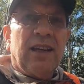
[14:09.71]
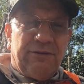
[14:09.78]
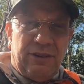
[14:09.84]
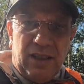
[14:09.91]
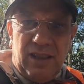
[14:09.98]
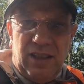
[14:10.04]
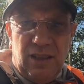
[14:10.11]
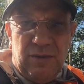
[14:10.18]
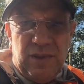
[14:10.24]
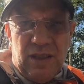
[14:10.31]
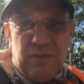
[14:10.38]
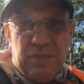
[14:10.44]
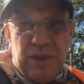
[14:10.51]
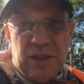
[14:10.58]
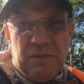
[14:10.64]
If I kill me
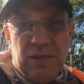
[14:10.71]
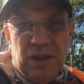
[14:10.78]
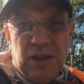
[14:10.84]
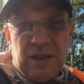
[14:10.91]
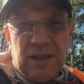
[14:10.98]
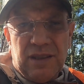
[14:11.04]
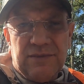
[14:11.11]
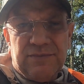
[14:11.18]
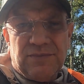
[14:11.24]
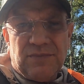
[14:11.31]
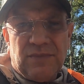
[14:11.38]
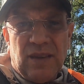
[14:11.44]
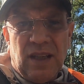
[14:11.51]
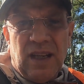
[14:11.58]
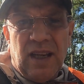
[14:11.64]
a big buck
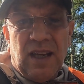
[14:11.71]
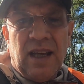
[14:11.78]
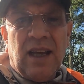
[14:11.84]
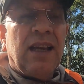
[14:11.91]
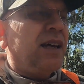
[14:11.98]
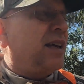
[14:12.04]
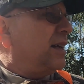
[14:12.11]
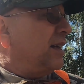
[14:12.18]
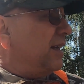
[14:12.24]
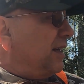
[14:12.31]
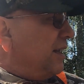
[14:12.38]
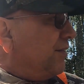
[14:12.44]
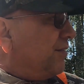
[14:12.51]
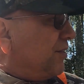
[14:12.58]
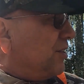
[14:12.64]

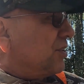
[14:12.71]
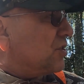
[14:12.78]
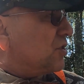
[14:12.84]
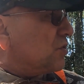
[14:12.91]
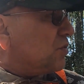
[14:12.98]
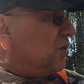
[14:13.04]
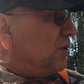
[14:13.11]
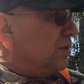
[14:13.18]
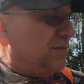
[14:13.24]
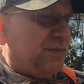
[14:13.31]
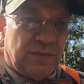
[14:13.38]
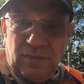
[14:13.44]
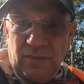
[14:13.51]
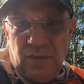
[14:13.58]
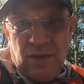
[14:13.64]
in this swamp,
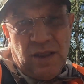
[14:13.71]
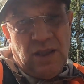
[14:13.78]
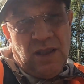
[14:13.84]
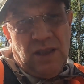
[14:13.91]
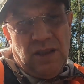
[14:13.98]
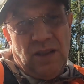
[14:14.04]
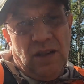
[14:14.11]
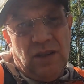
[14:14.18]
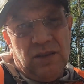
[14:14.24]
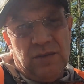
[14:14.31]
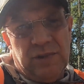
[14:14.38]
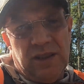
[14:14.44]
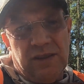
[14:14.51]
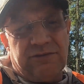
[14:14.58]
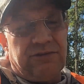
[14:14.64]
y'all will
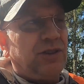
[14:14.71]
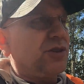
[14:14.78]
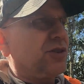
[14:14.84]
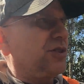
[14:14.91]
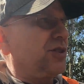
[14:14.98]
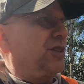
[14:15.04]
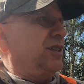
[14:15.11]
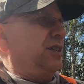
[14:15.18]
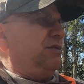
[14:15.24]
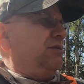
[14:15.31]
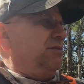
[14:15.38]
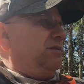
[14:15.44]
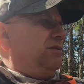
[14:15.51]
be the first to know.